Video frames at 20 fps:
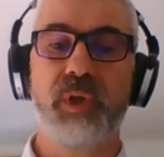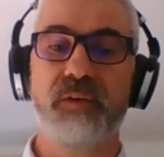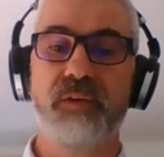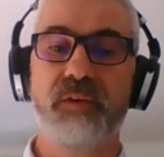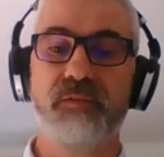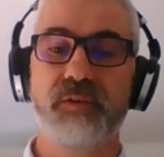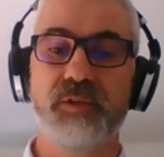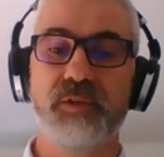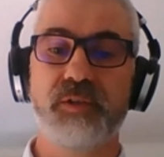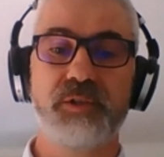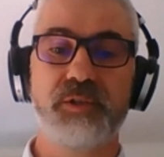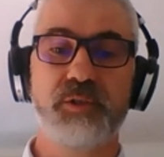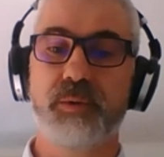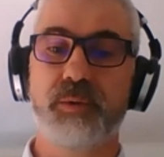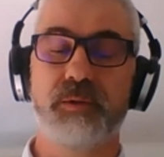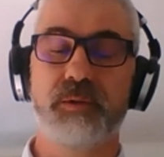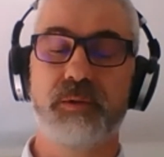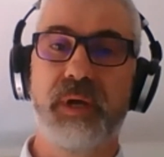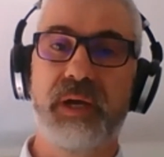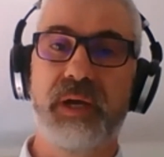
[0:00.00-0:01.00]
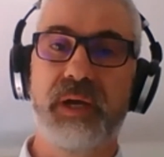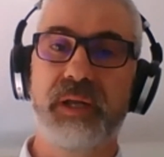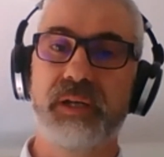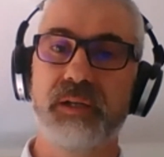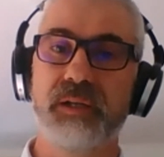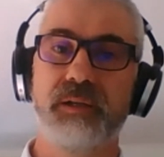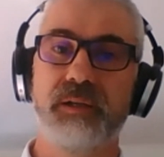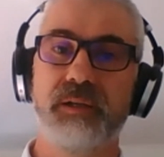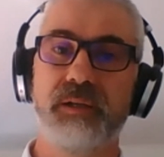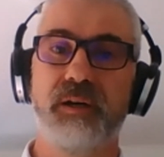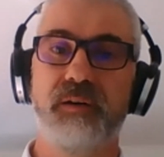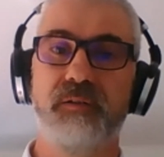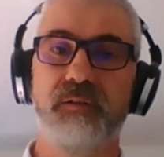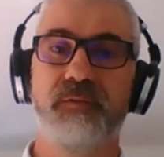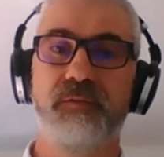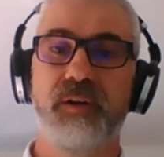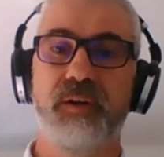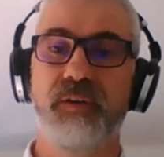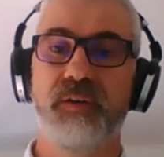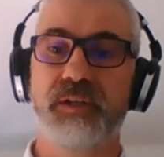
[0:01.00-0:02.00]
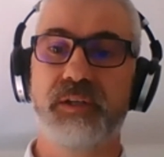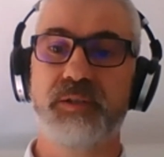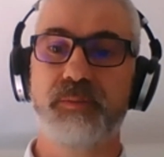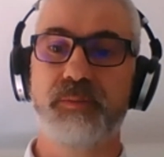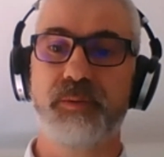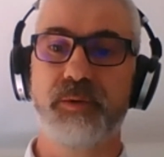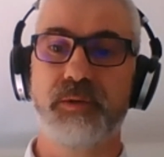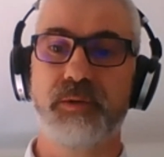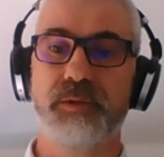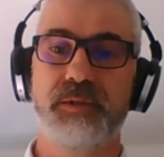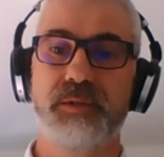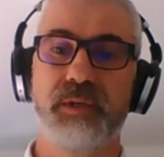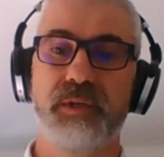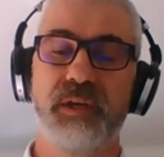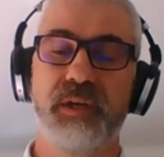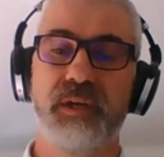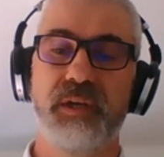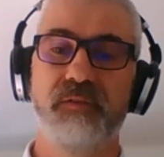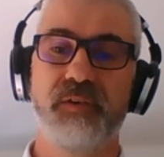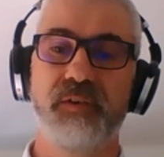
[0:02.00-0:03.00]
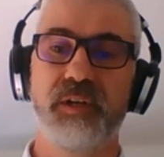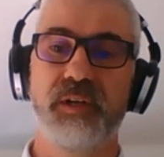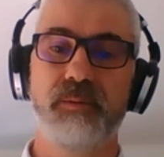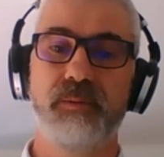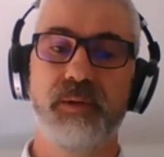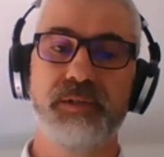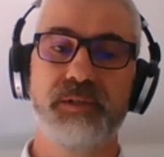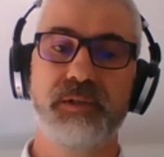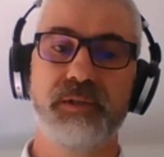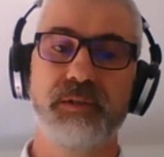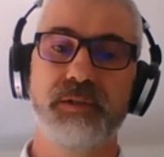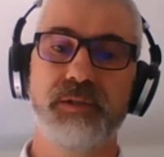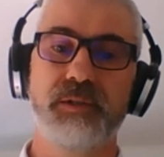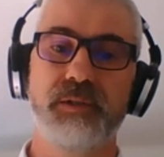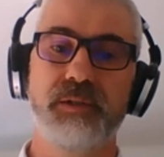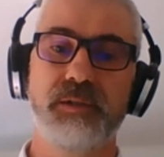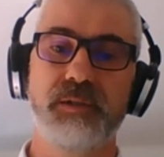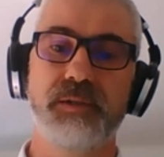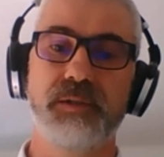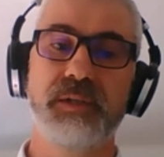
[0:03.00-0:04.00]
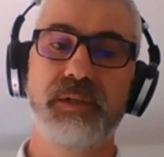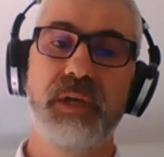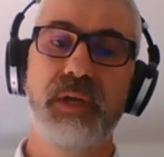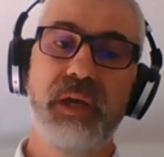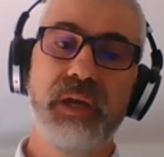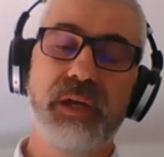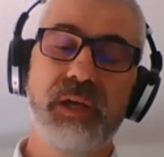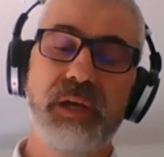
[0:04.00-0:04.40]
We have a super panel of experts available as consultants.